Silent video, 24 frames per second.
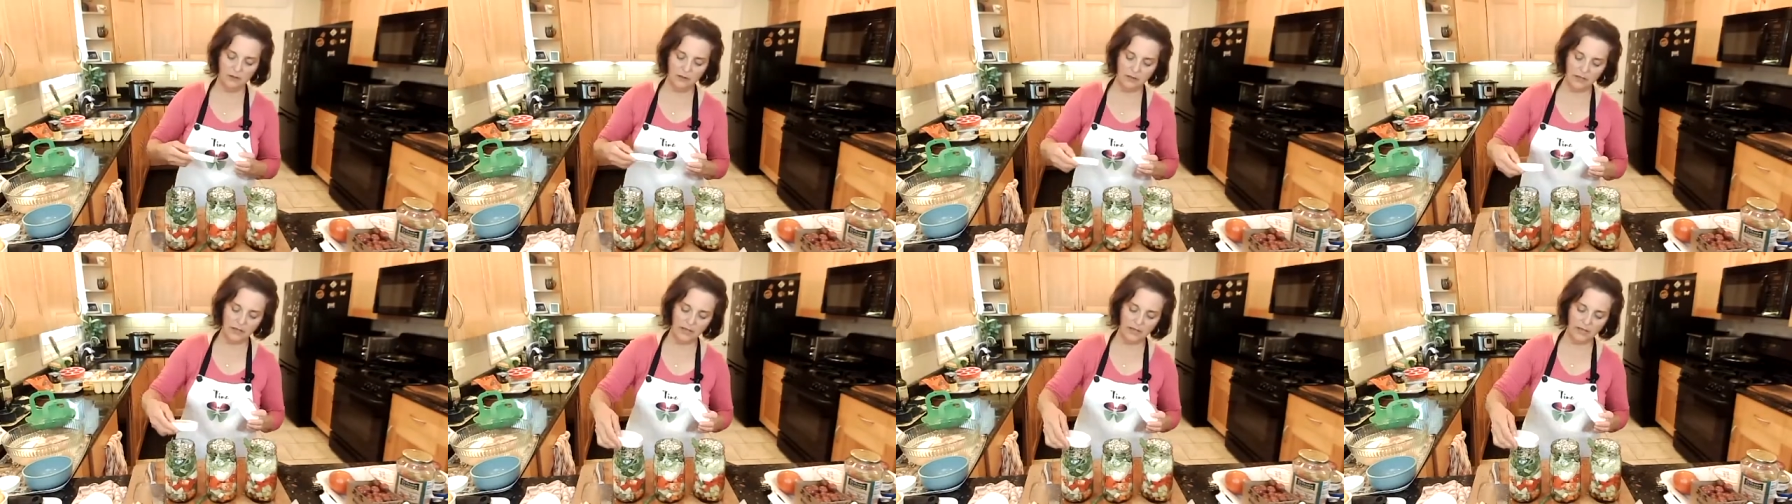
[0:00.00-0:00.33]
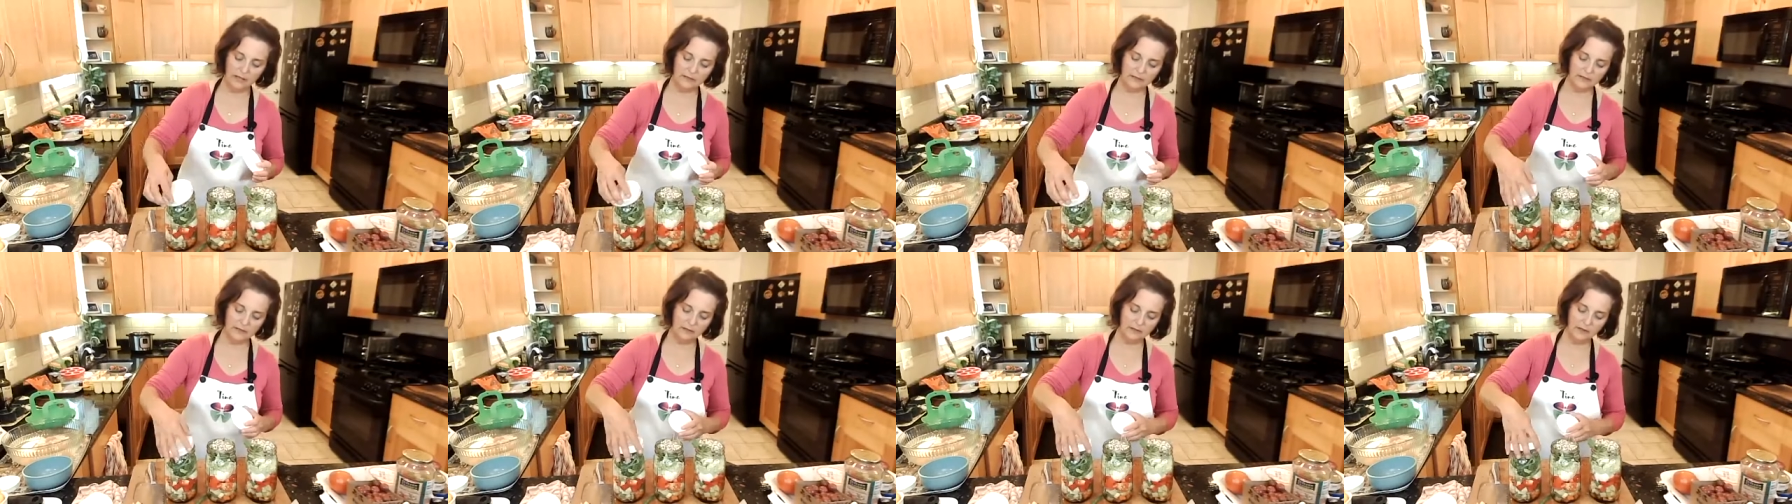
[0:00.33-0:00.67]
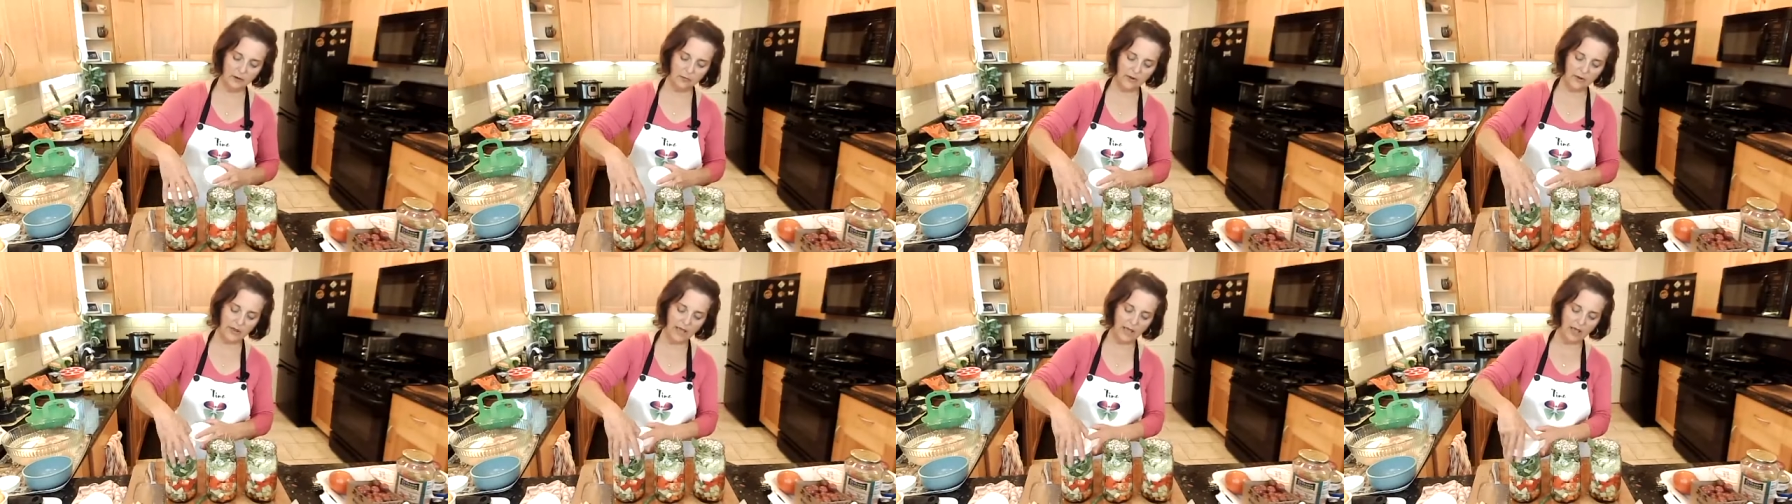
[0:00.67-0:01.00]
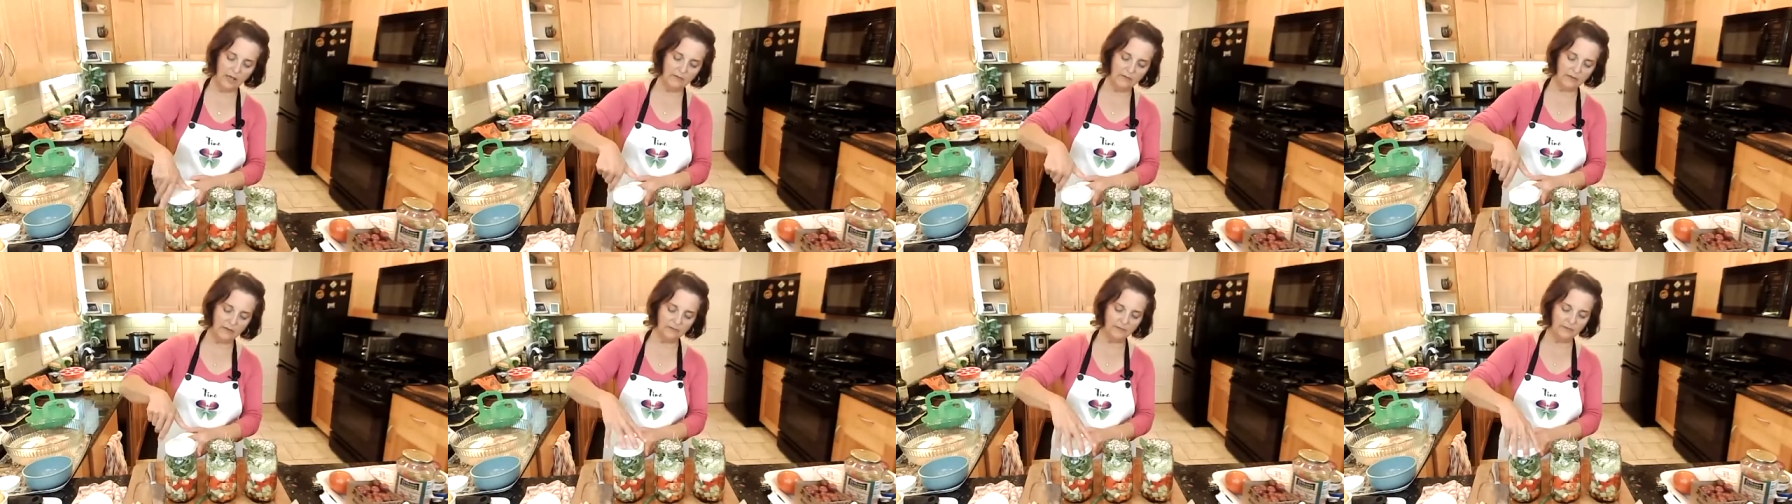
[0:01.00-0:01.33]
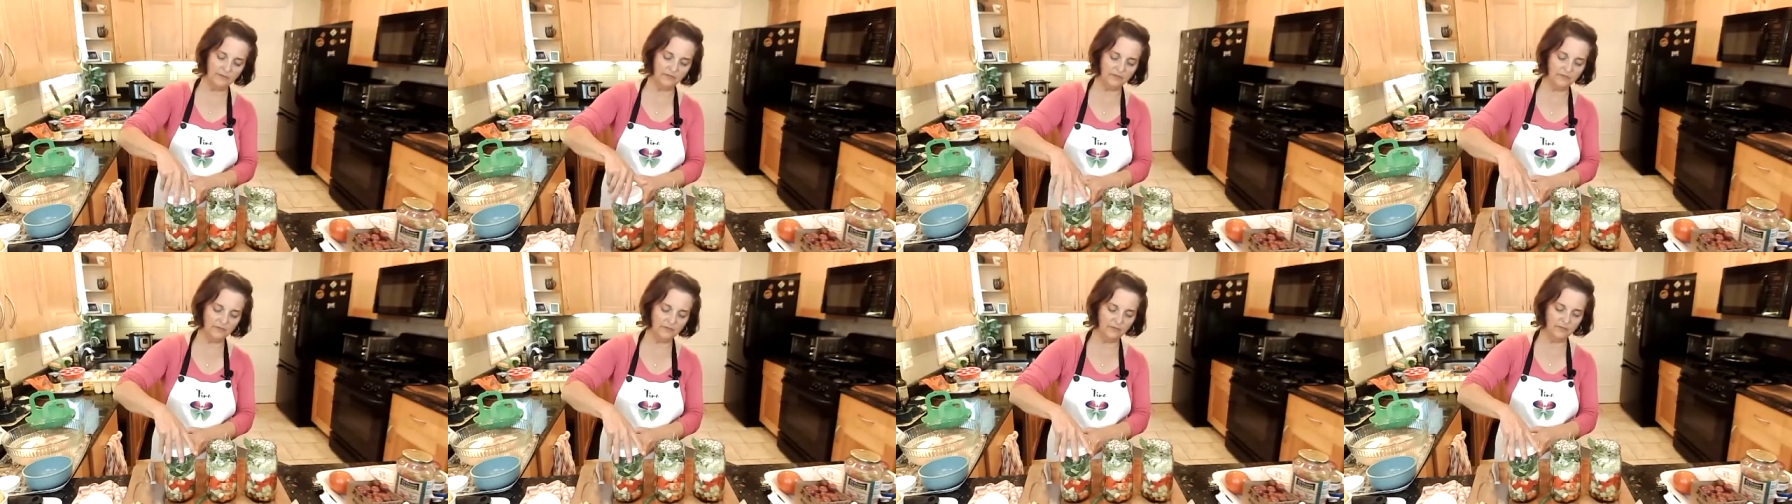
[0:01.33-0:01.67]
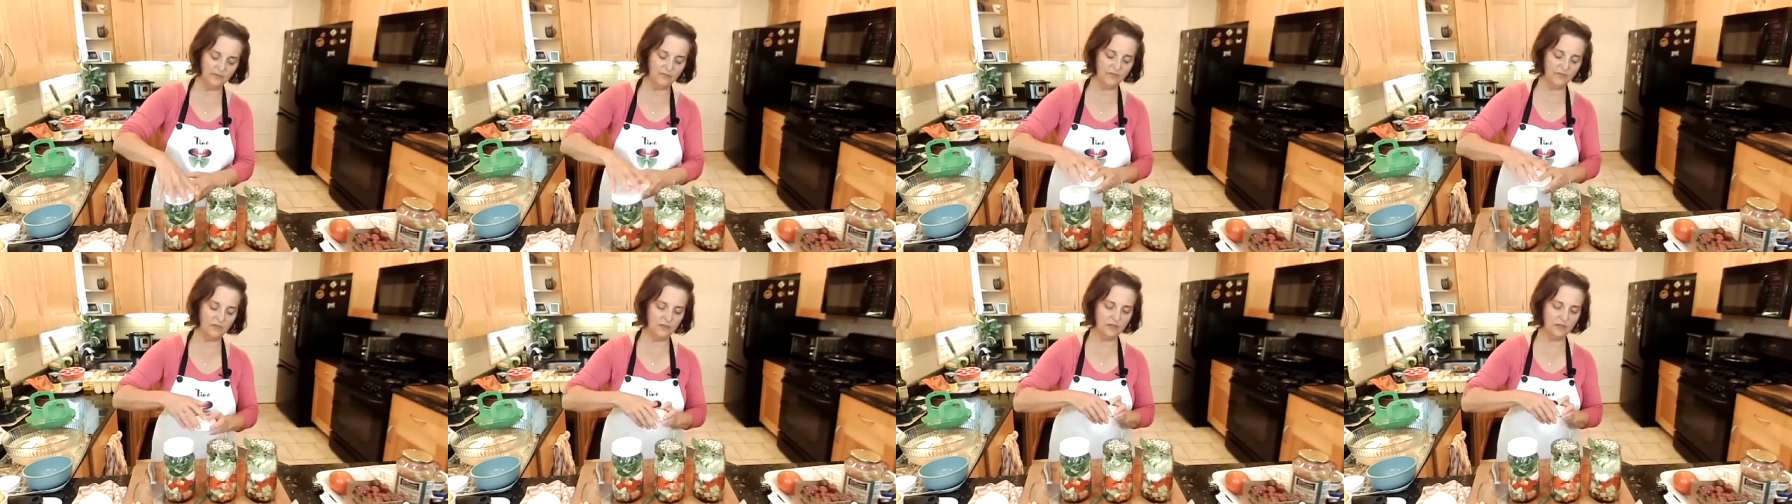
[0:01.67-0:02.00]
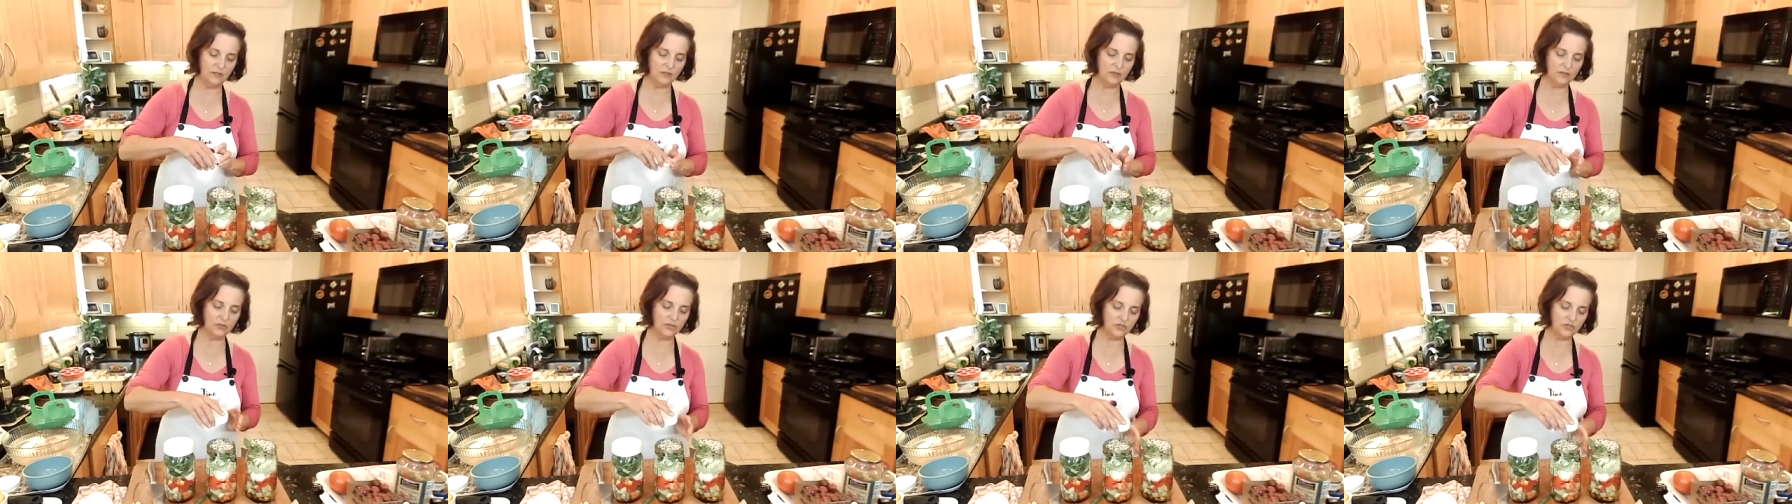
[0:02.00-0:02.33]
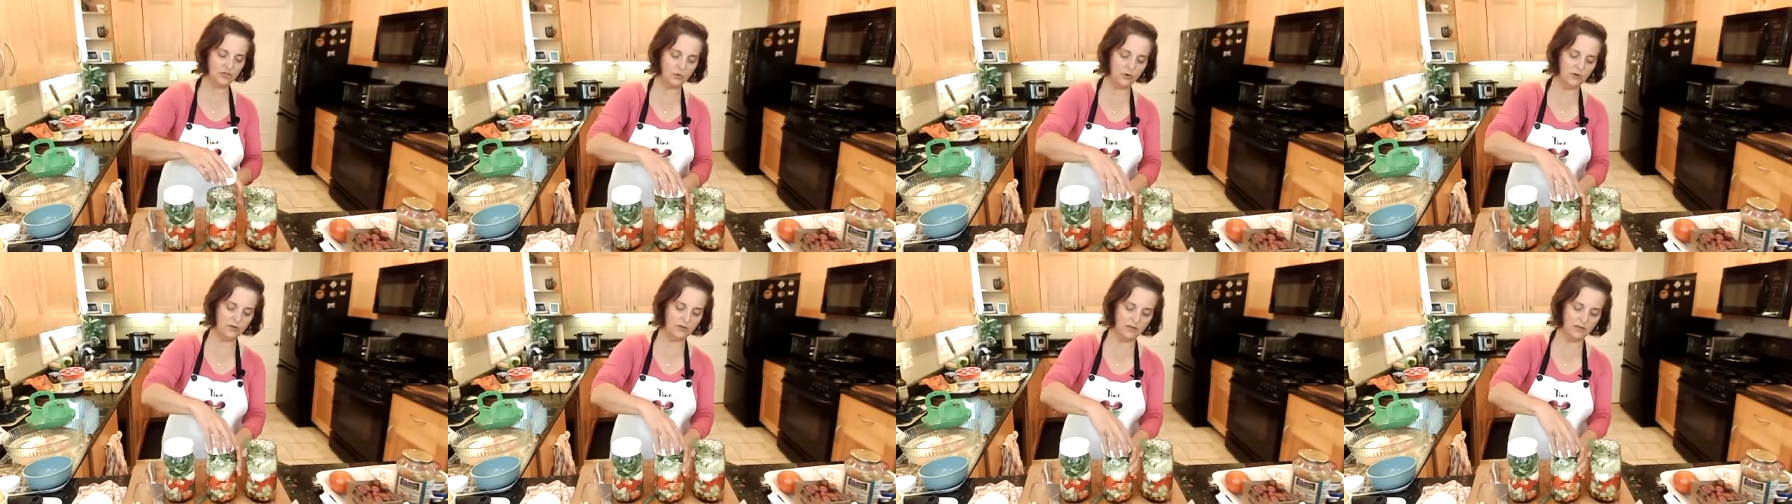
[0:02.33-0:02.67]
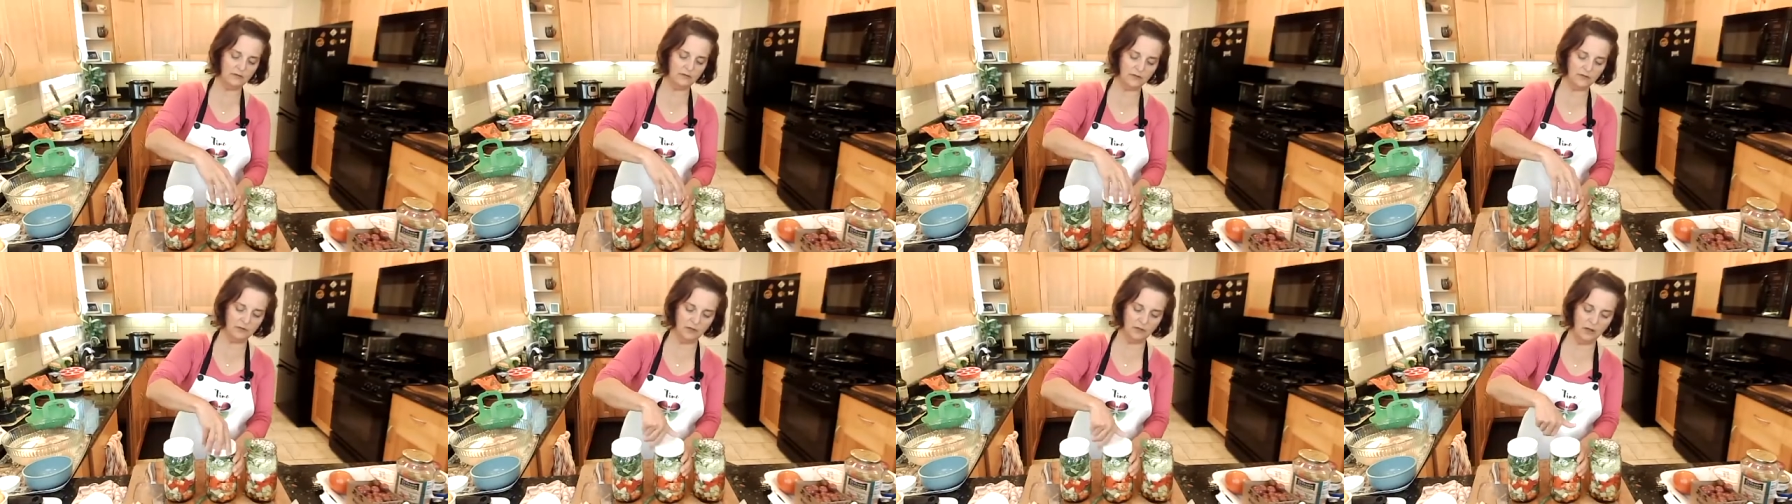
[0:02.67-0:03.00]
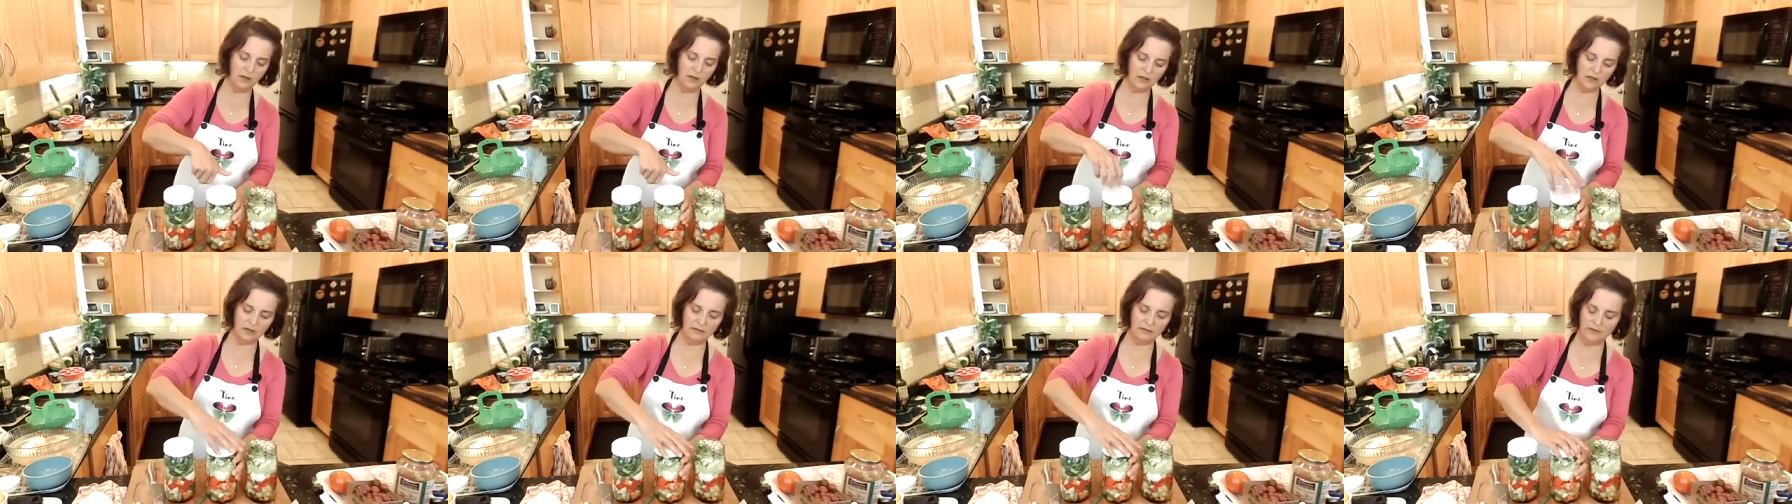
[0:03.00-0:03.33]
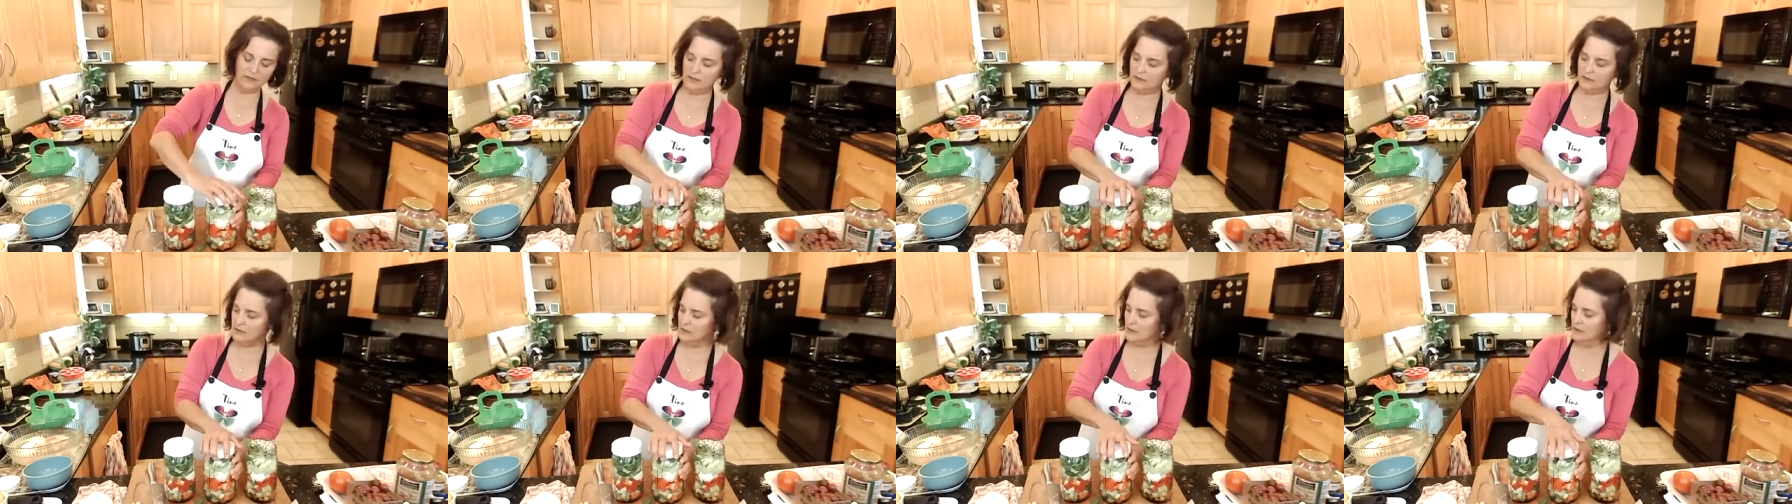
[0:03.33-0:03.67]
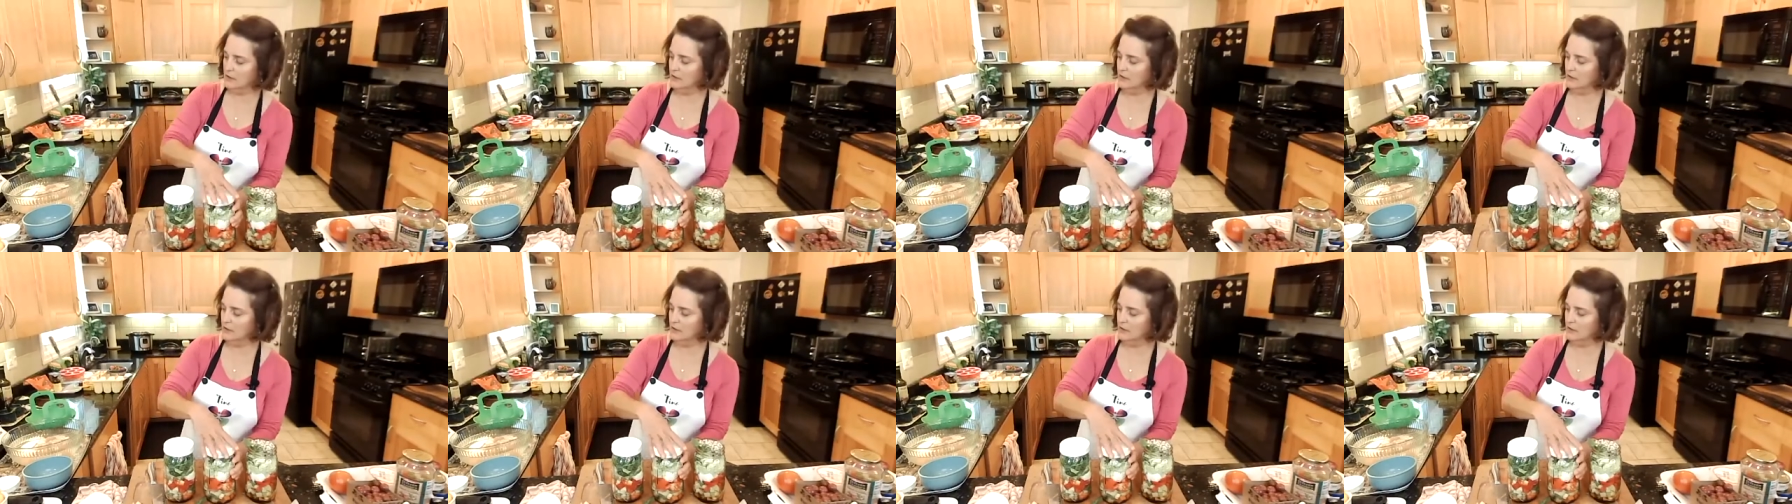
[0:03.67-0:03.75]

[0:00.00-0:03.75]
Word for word: And there we have it. The short of the long of it